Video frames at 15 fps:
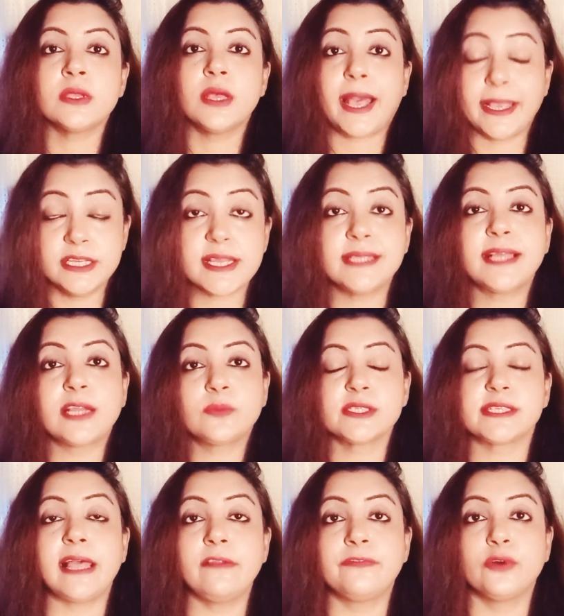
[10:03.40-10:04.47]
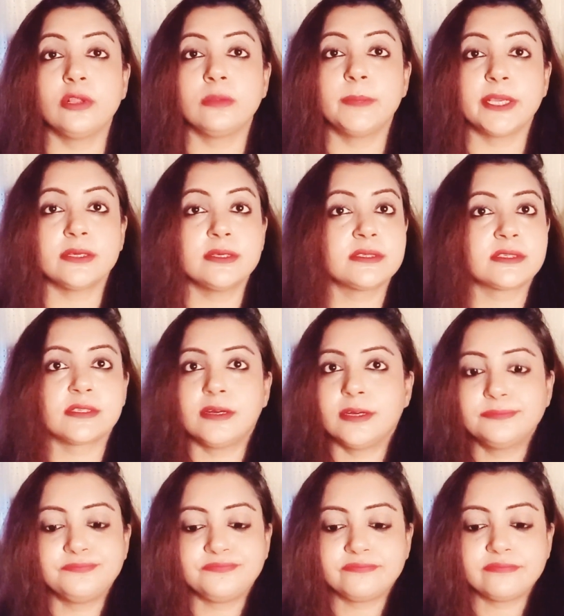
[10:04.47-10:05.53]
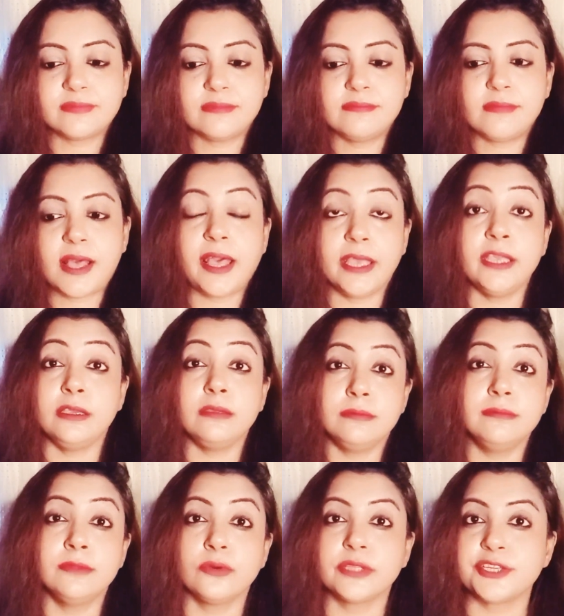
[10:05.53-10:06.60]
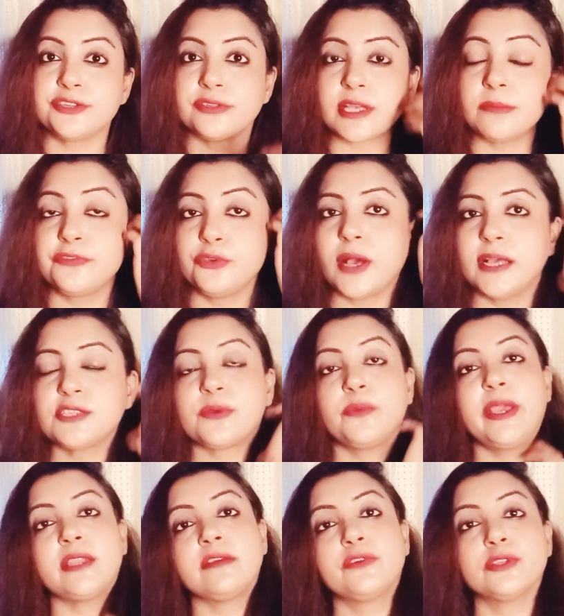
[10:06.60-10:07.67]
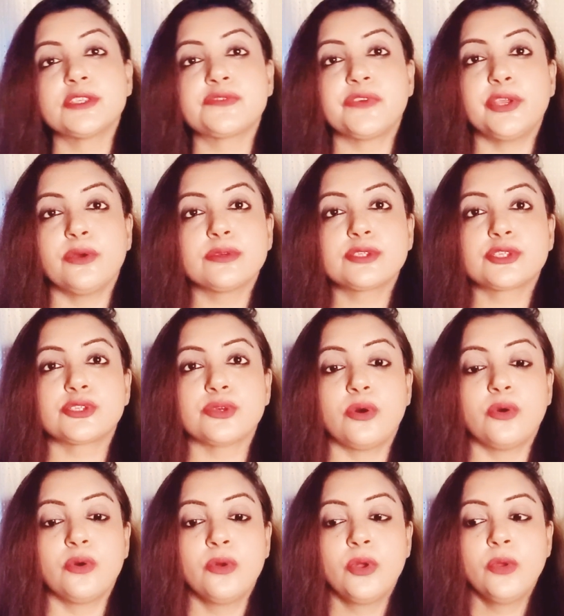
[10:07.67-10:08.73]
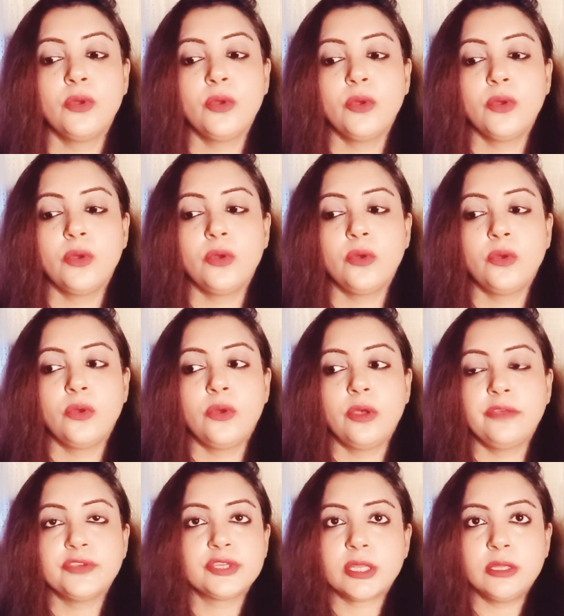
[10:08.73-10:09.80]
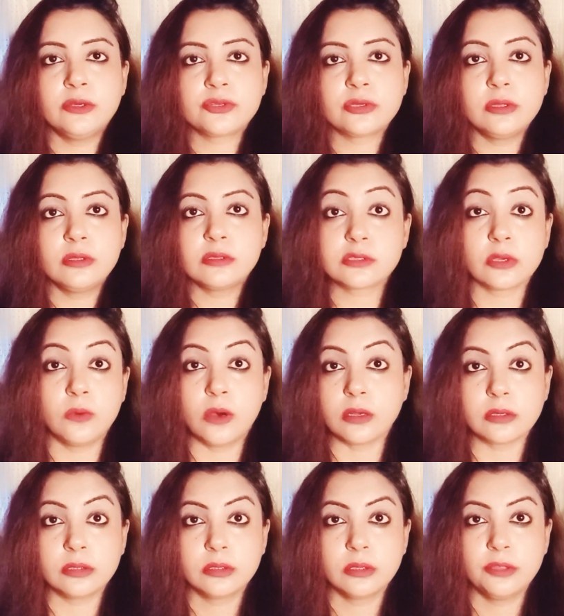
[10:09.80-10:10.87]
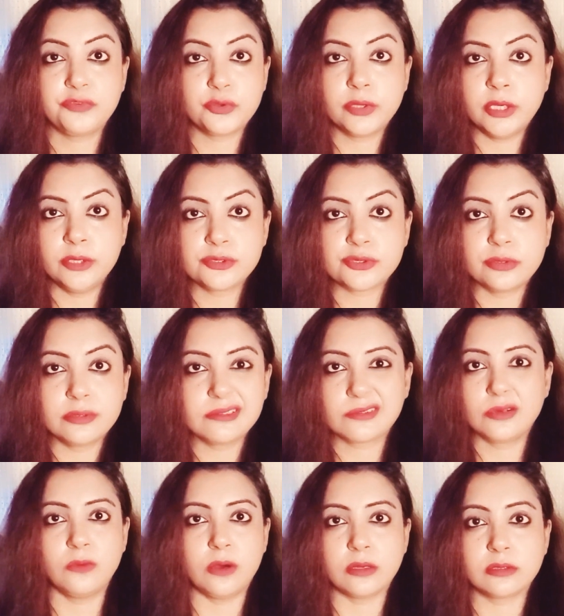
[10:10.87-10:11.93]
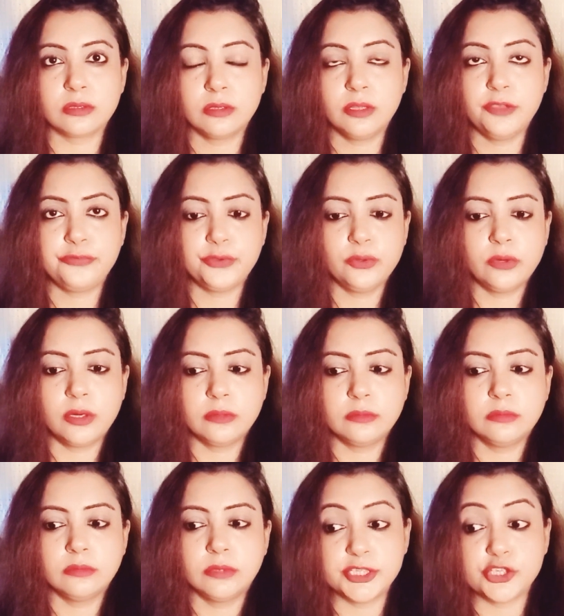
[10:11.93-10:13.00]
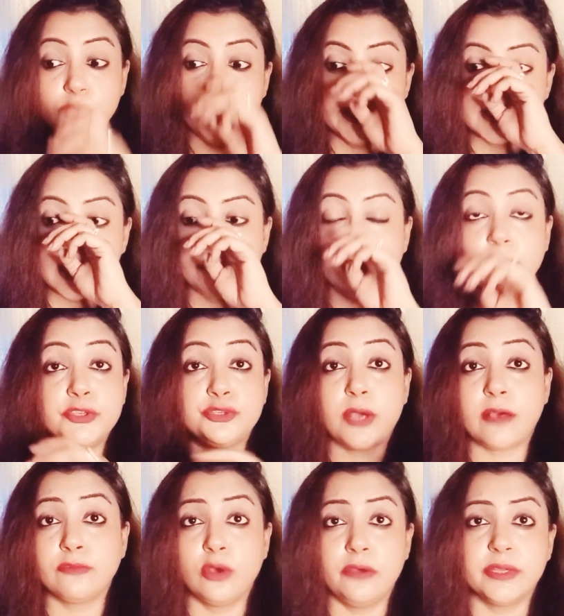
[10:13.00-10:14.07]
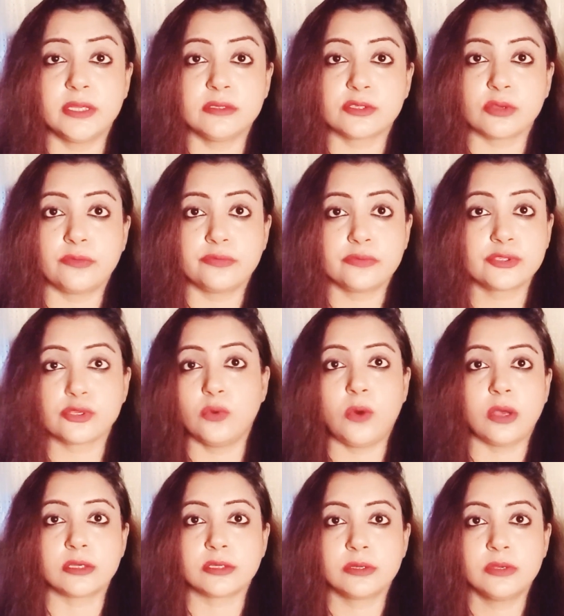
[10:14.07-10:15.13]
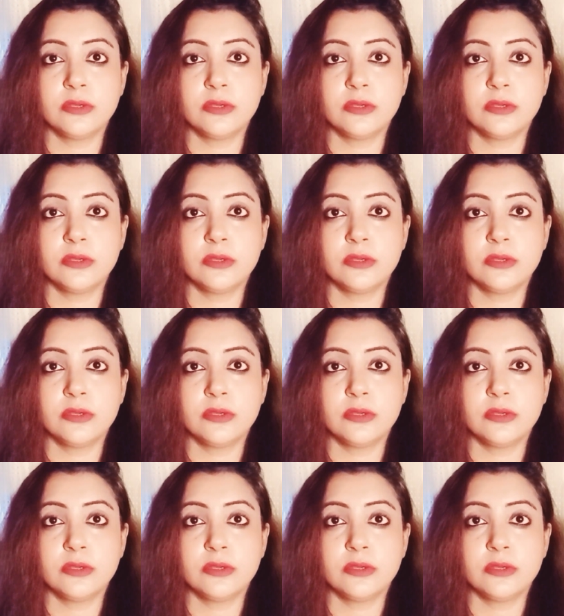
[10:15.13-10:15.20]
I intend that was helpful because I know that some of you guys were waiting for this video. So if you're delusional, so what? If you're illusional, so what? If you're assuming something which you have no evidence of, so what?